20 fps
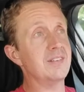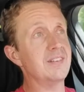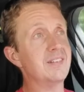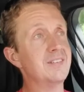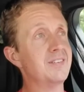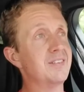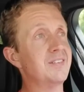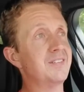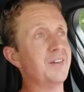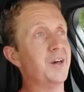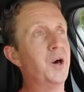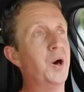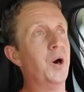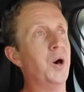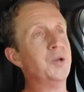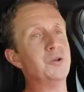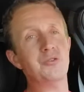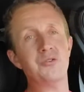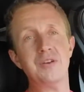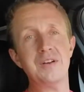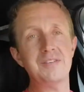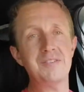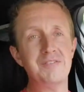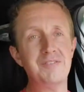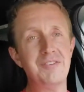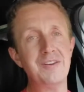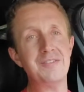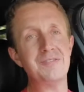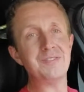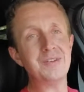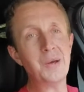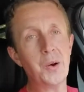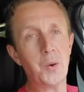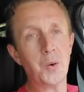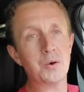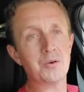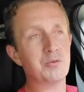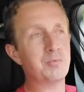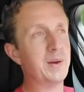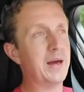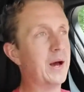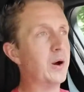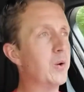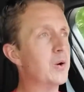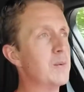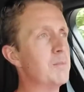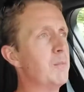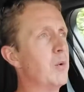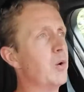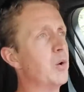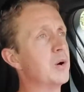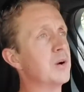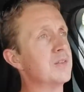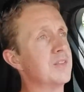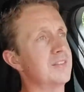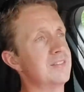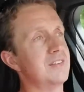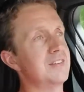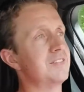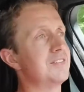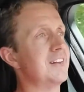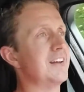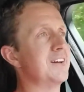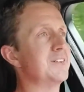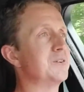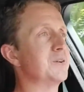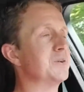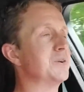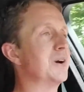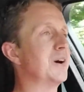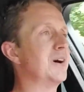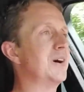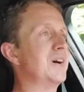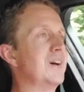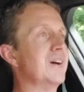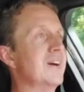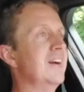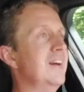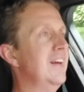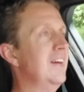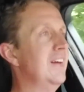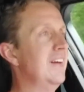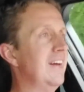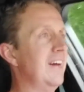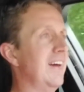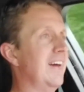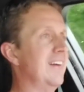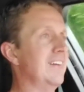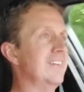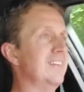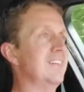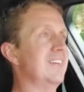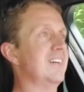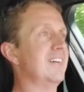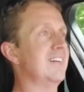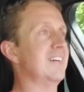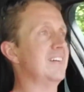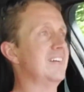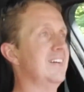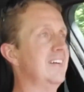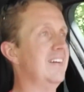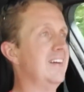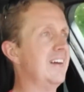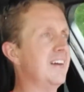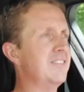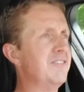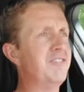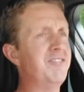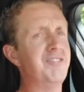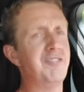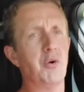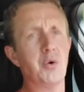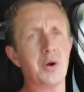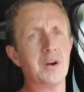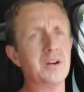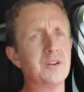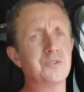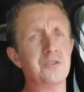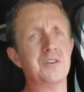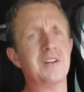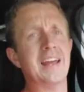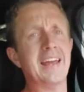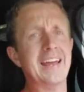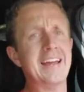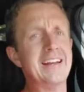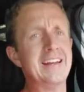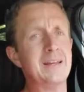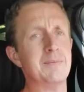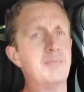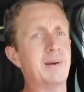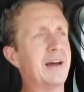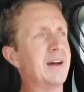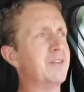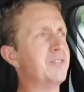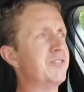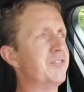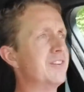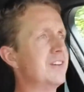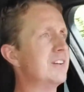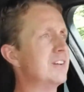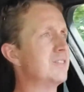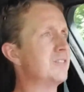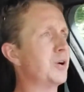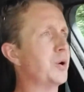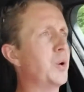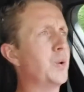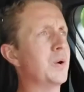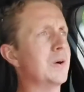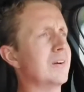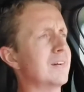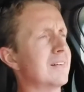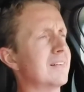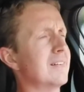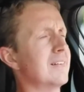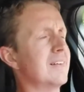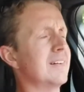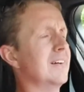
This is 150 horsepower more than the standard car, and 480 pound-feet of torque.